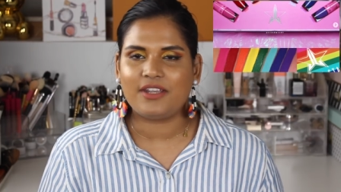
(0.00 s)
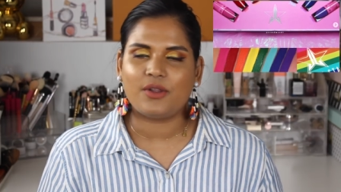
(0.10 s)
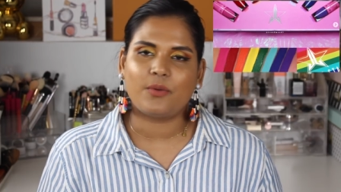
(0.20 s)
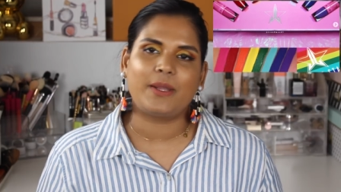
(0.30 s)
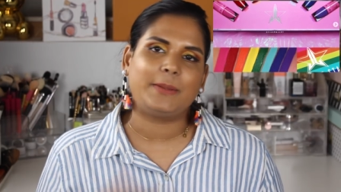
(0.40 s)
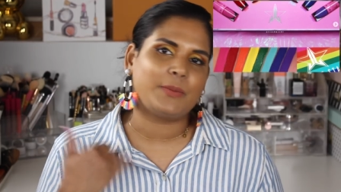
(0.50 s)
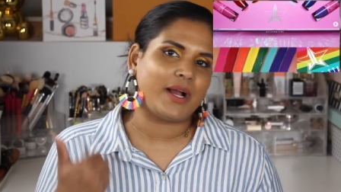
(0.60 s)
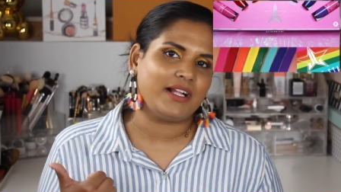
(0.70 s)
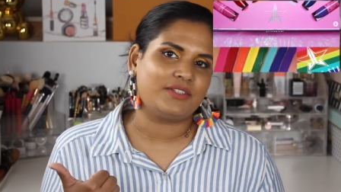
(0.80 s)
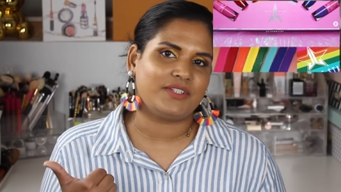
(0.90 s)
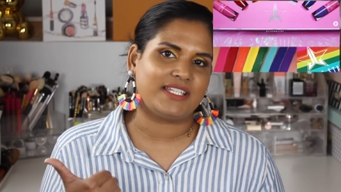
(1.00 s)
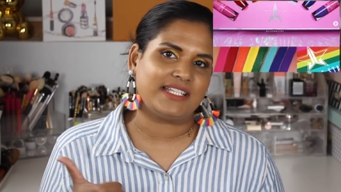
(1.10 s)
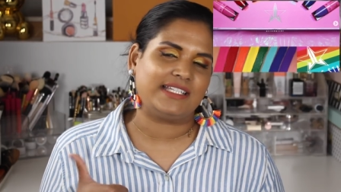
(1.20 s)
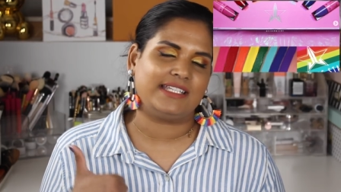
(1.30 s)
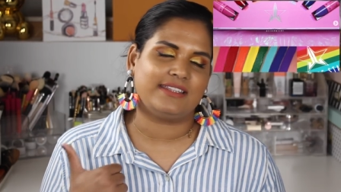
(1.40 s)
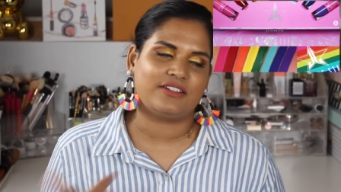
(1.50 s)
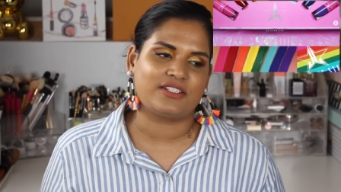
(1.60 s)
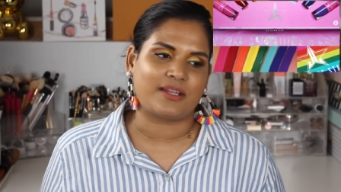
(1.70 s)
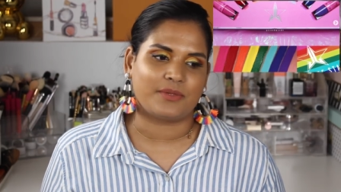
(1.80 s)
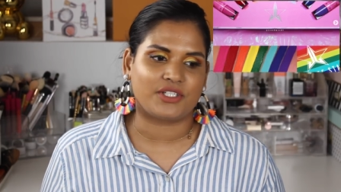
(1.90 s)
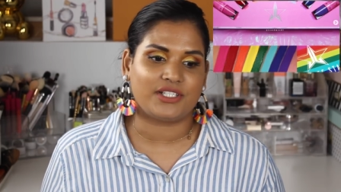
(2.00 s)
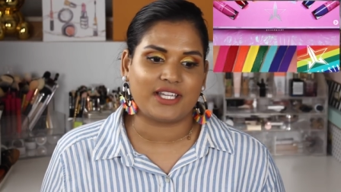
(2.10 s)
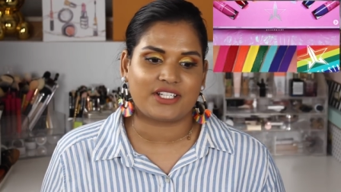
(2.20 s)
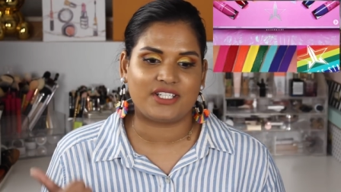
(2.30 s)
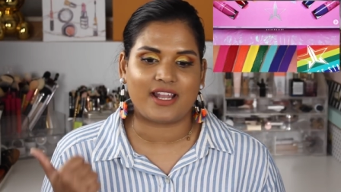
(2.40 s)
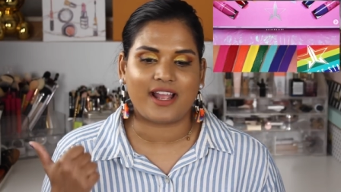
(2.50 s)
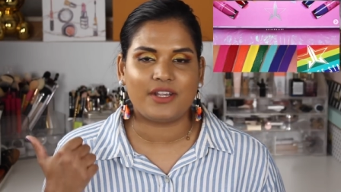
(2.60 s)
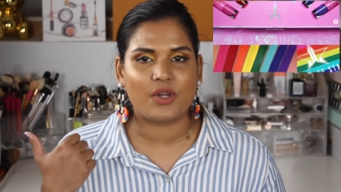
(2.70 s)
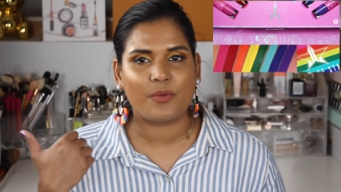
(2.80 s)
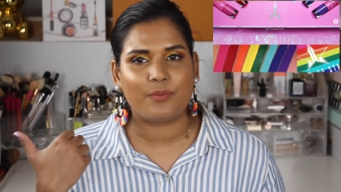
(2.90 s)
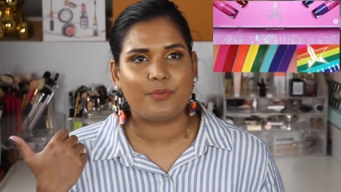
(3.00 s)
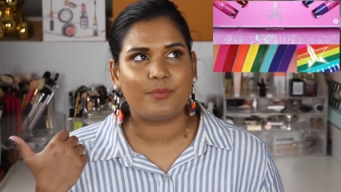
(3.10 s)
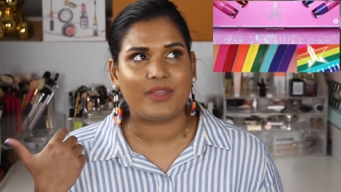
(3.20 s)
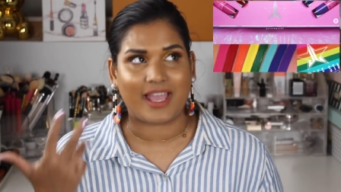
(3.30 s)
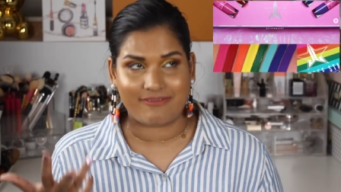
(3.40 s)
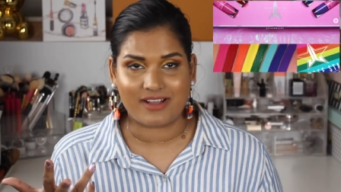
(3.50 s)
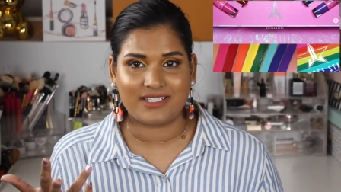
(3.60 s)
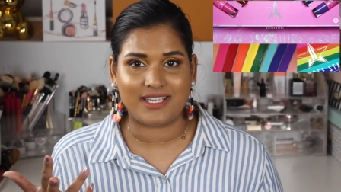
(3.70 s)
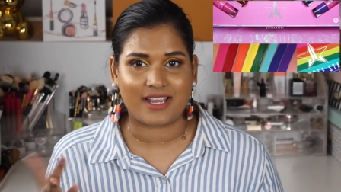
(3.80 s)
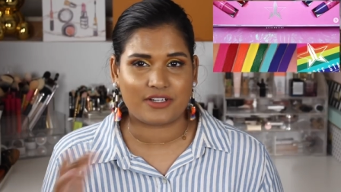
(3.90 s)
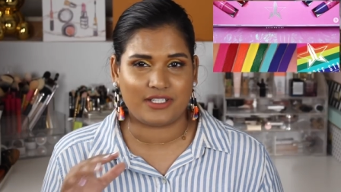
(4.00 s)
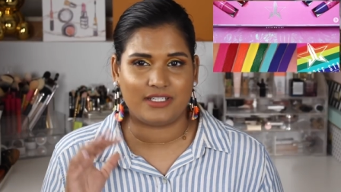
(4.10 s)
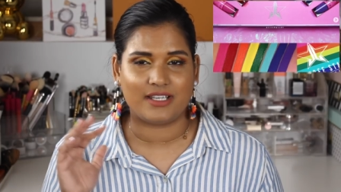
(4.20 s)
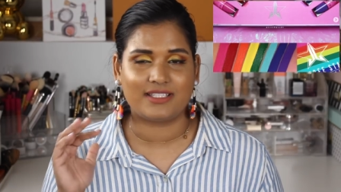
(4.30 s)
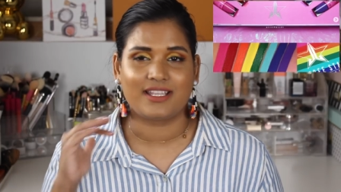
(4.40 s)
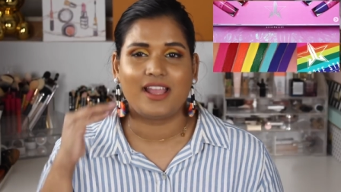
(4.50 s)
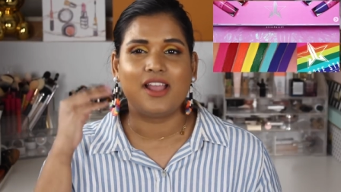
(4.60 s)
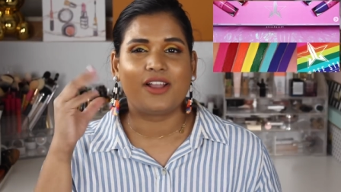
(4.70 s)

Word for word: I know Wet n Wild recently did their summer collection. I know Kat D actually does